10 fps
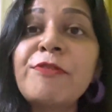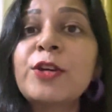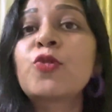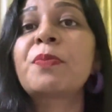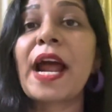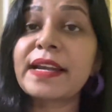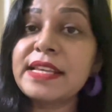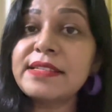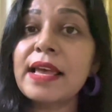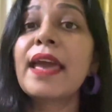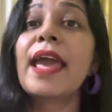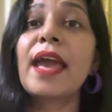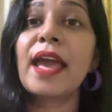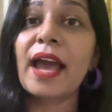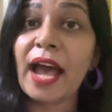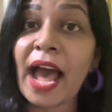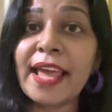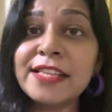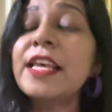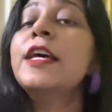way to practice
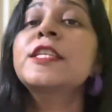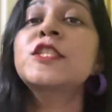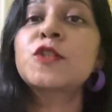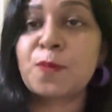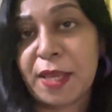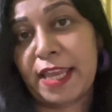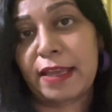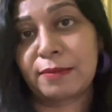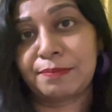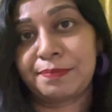IELTS speaking.